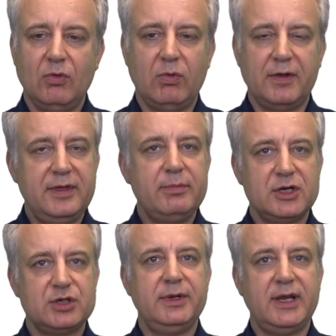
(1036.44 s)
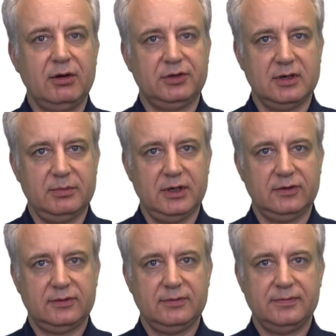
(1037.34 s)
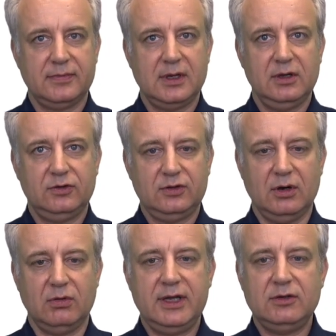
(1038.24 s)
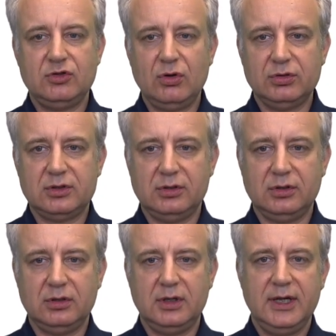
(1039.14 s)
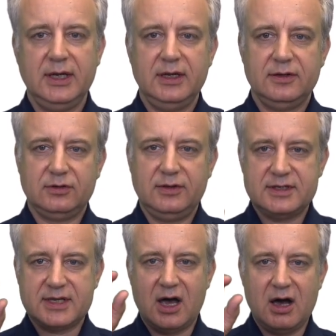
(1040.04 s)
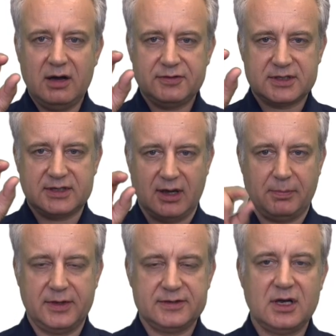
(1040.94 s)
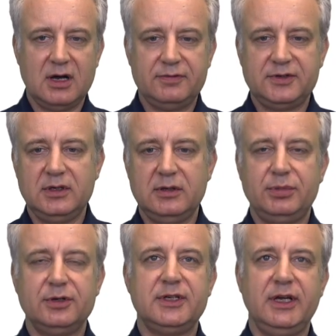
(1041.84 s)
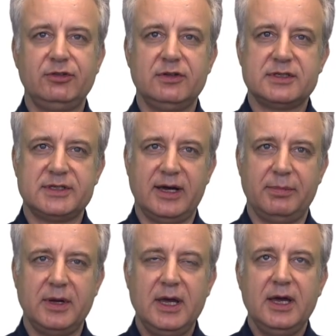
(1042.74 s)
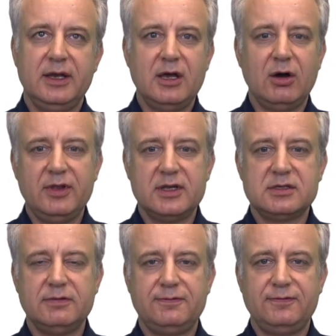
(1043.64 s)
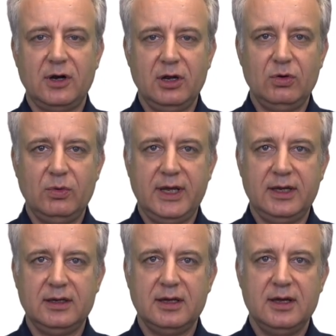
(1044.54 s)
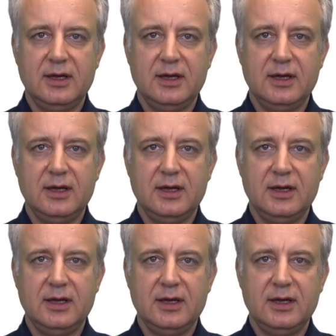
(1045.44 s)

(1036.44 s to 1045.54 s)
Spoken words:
what the measurement outcome is. So in total, so this half step, this half teleportation step now does the following